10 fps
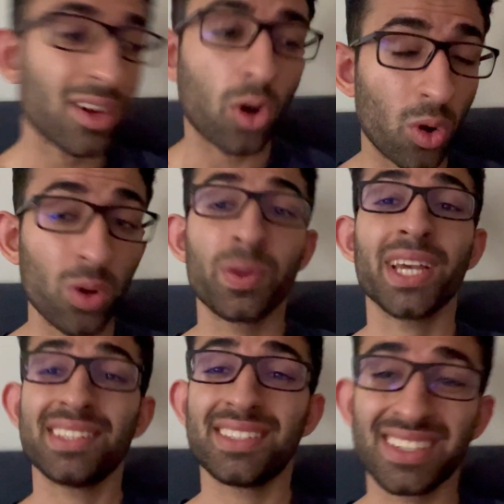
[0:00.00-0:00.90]

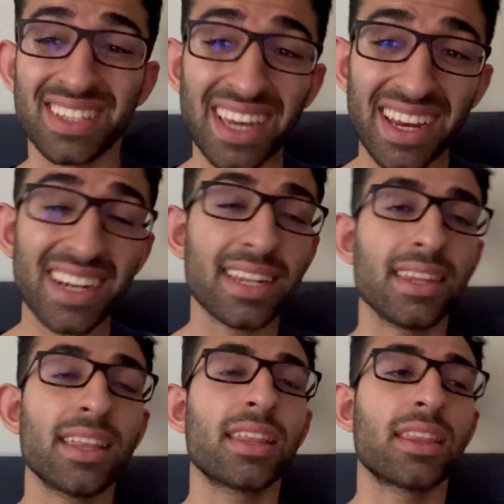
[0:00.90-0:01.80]
always read
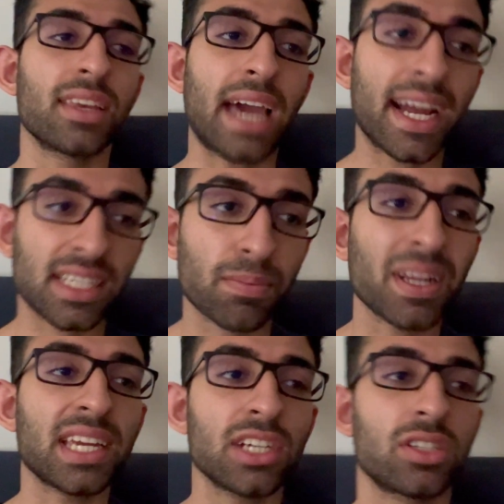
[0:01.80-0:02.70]
the
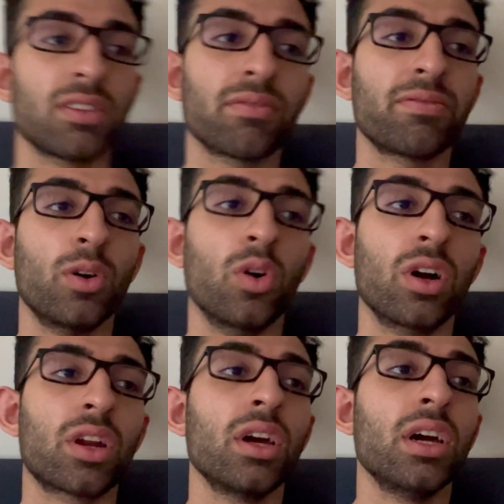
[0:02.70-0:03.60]
explanation
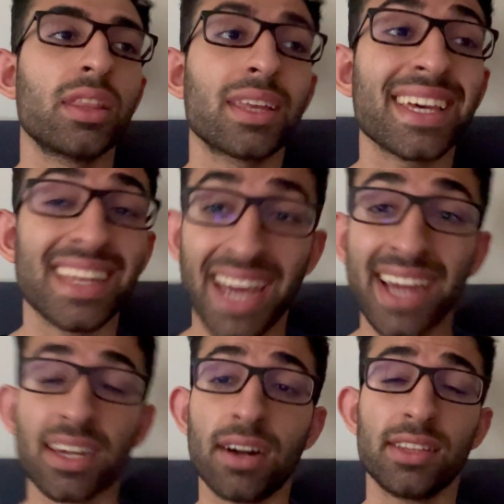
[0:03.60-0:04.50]
for the
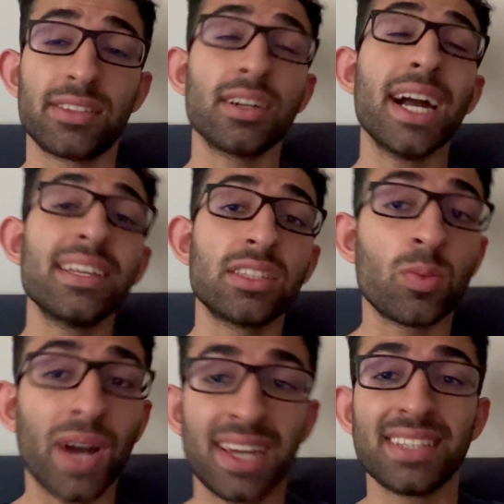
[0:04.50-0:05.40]
correct answer as
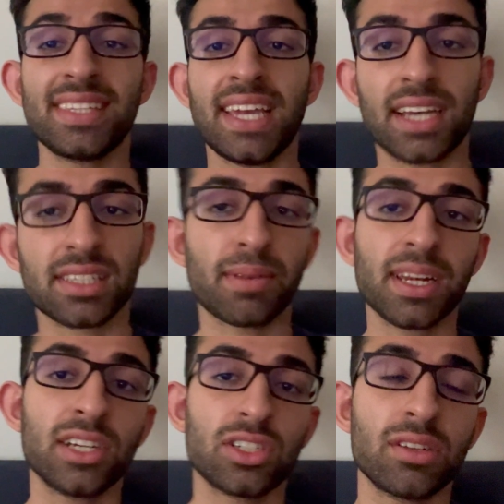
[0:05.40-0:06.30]
well as the
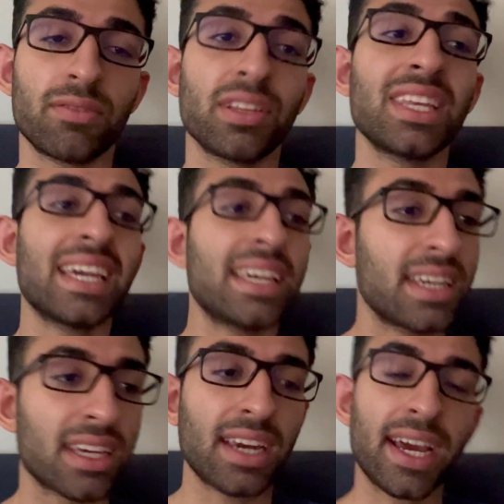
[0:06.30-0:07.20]
explanation for the
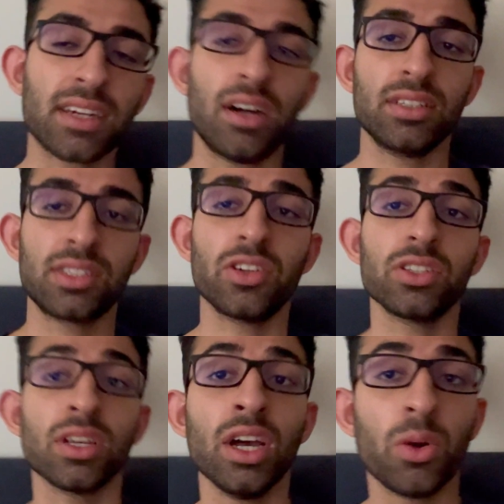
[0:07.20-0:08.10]
incorrect
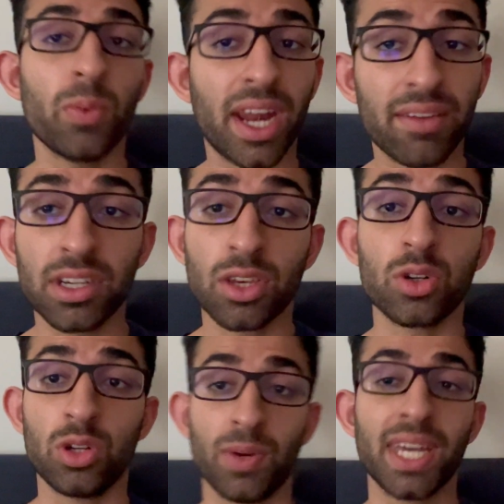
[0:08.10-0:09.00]
answers whenever you're
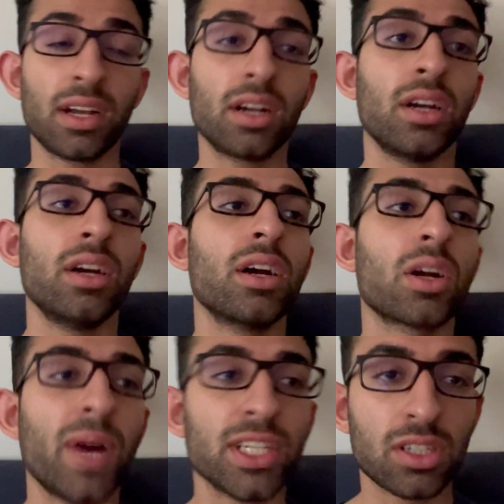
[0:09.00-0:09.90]
doing
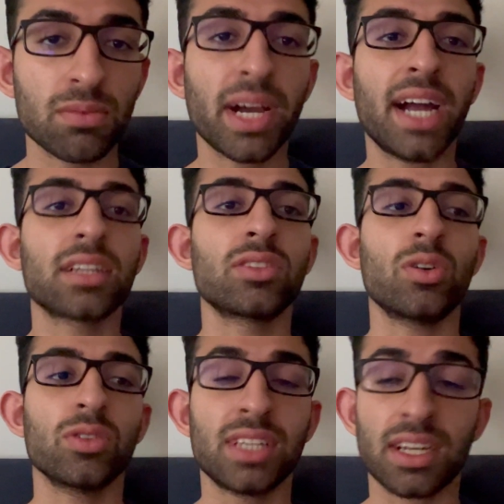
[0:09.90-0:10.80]
question banks
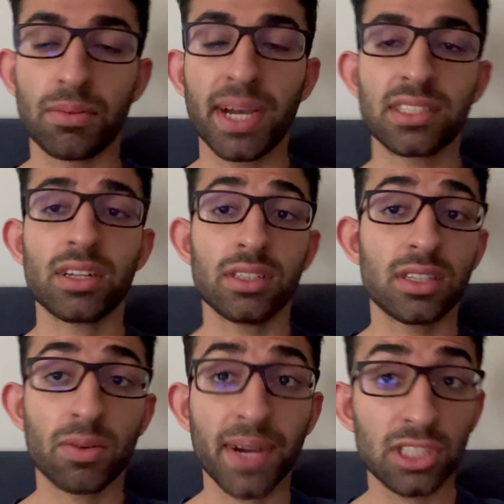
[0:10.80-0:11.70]
or single best answer
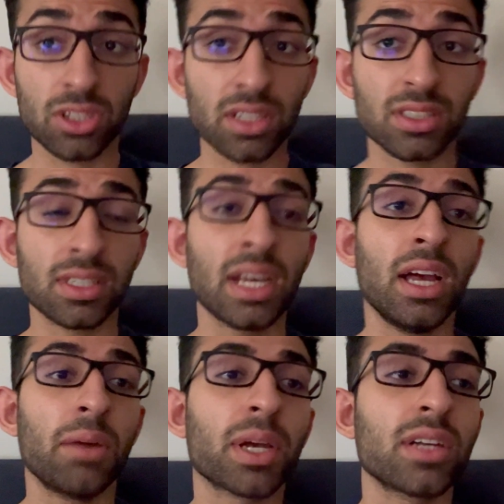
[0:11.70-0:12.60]
questions,
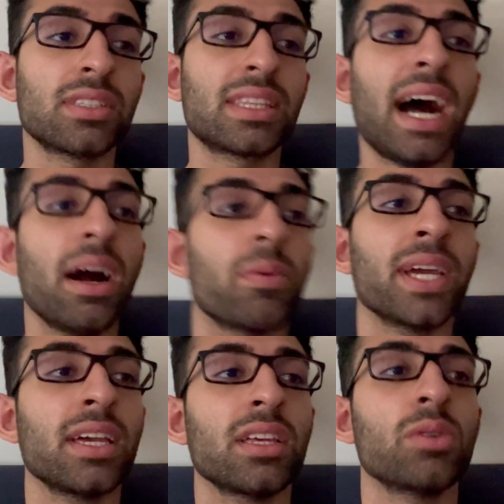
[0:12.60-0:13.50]
because that way
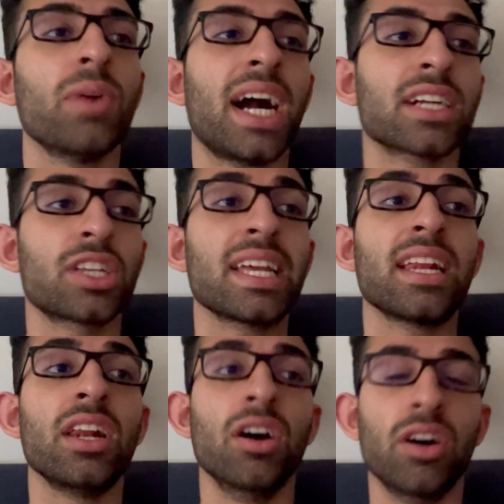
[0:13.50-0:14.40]
you actually
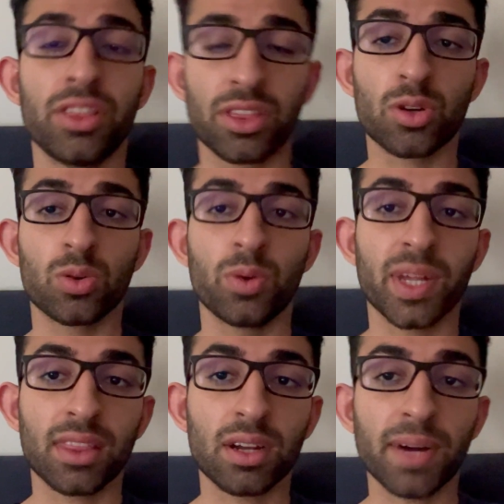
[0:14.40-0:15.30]
learn through
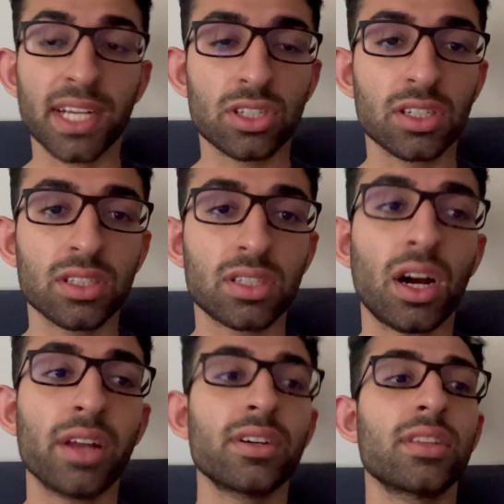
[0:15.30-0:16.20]
doing the questions
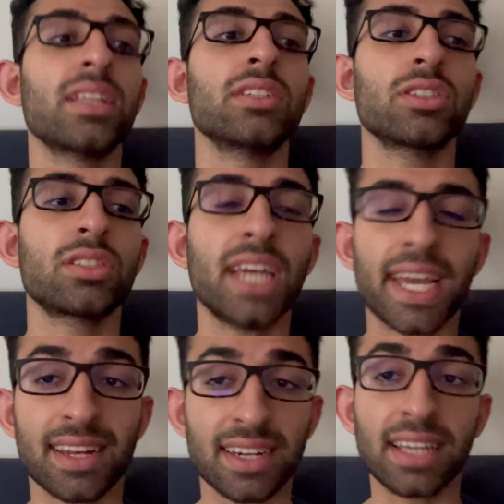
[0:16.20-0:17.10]
rather than just
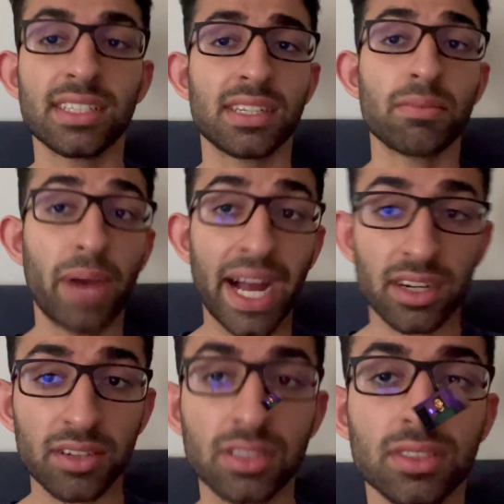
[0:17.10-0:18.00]
recognizing
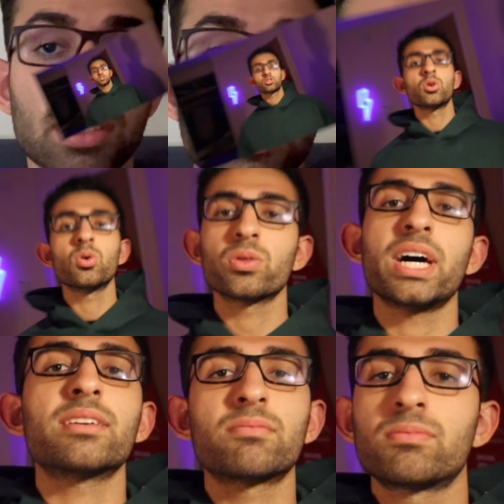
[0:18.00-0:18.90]
patterns. So
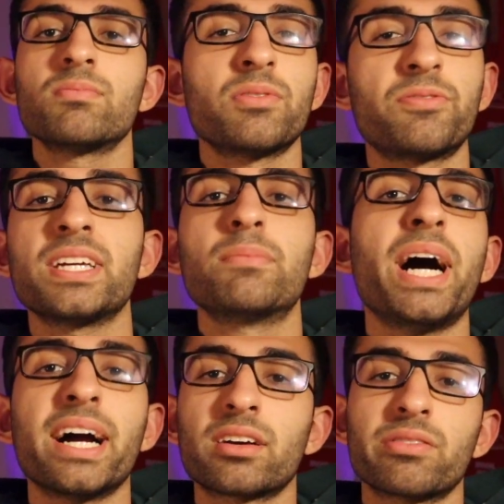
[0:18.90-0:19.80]
that
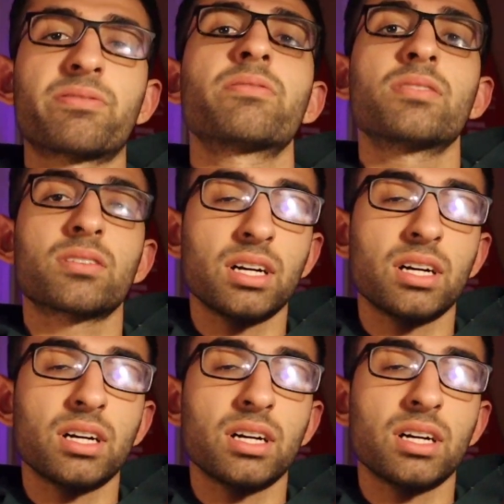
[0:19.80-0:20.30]
feedback of